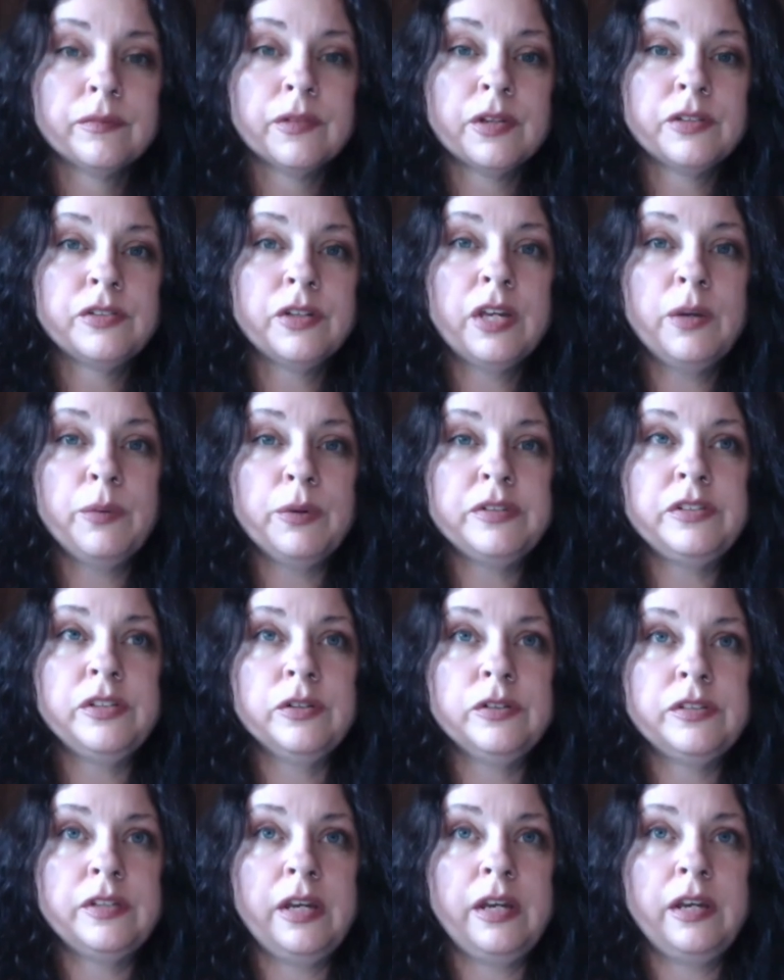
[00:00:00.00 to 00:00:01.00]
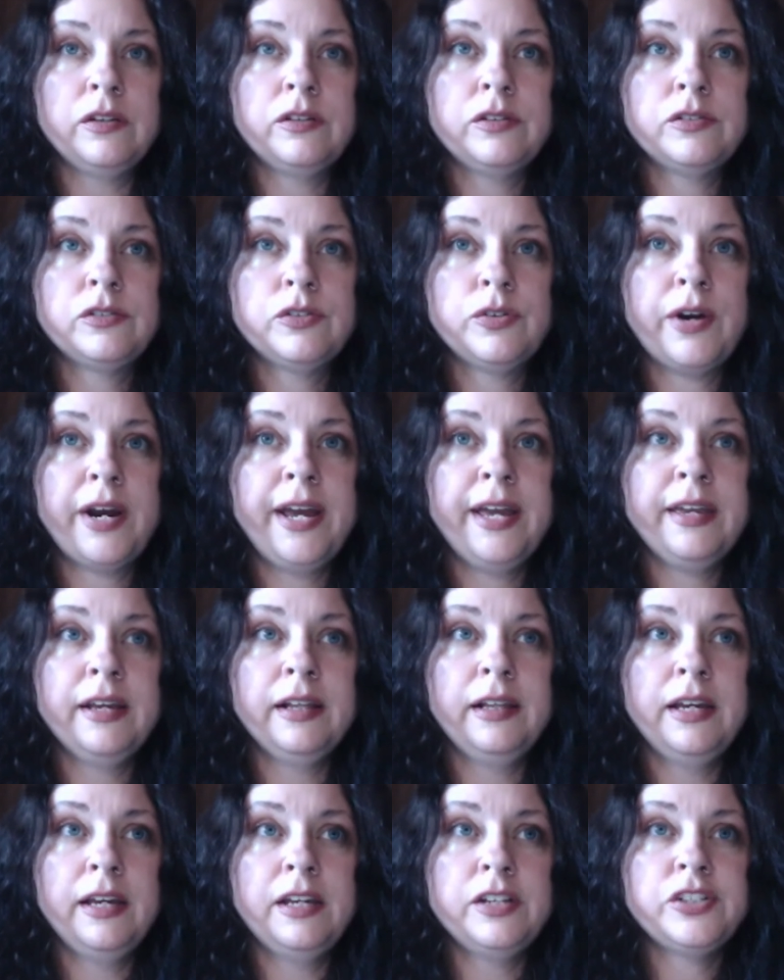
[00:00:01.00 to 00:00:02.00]
So he was using
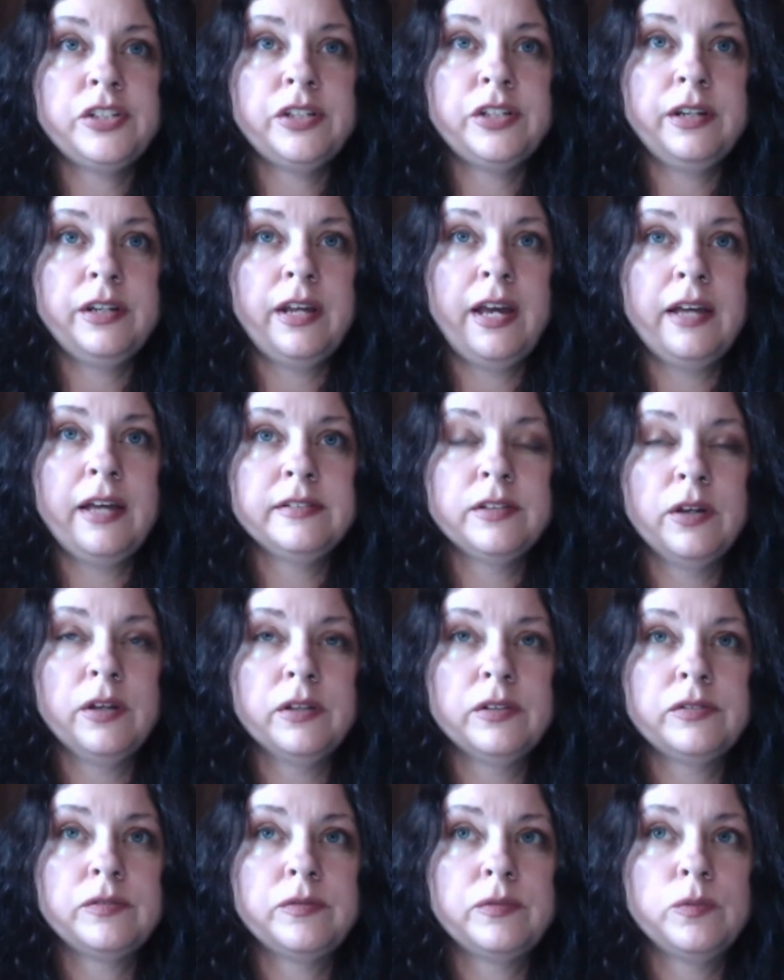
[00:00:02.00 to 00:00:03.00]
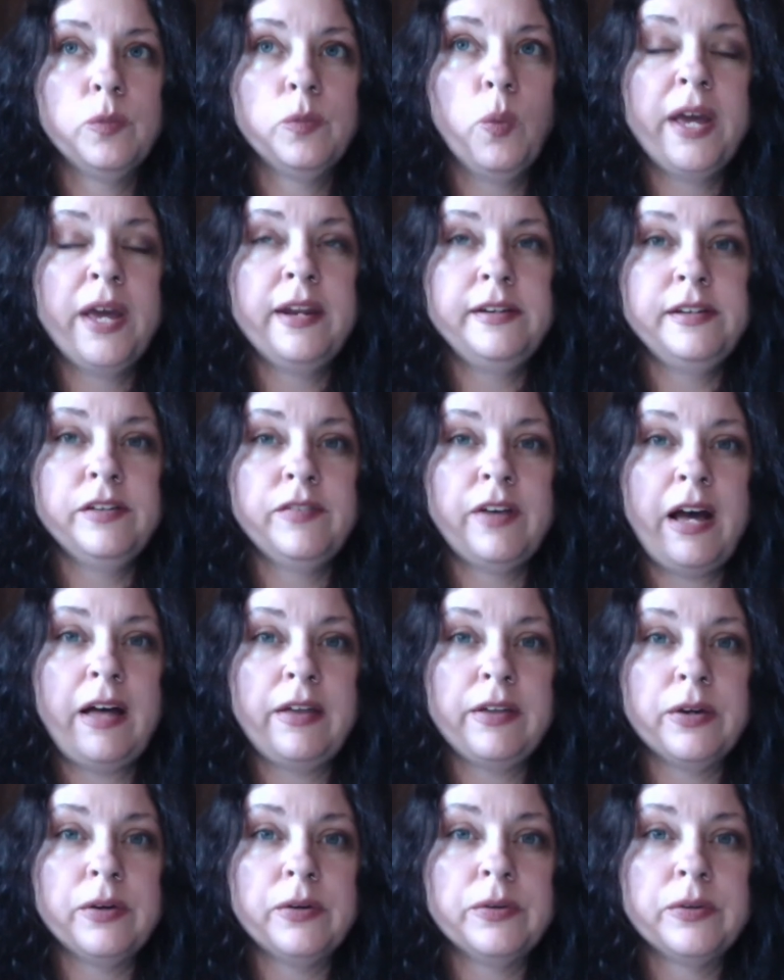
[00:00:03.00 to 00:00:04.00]
triangulation as a way to
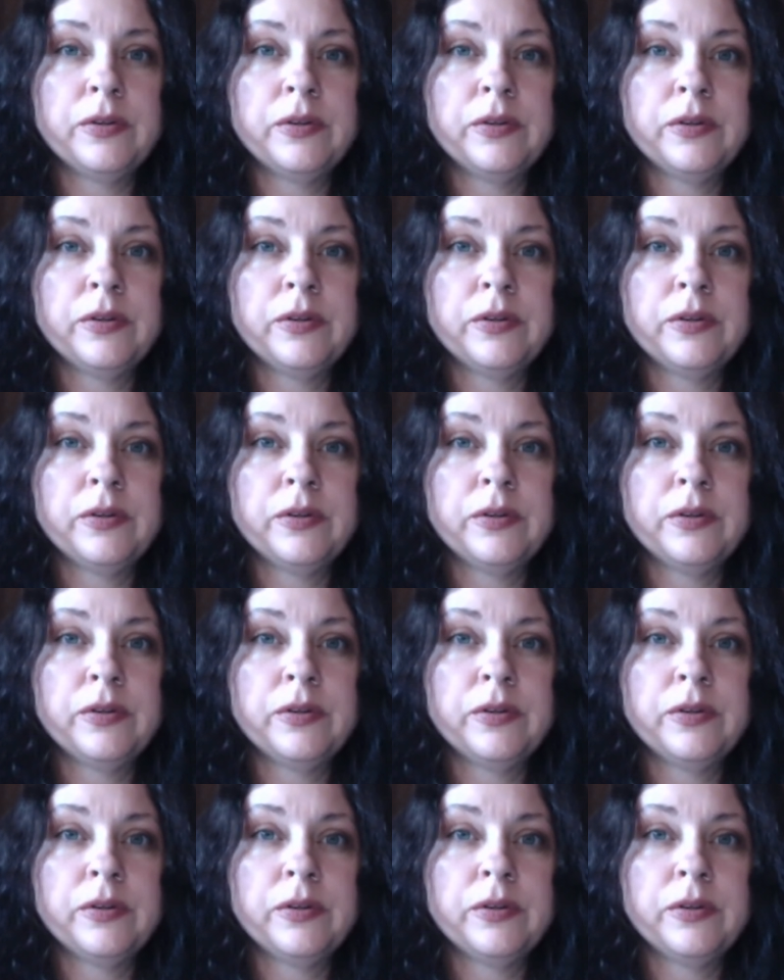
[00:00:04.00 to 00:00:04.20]
devalue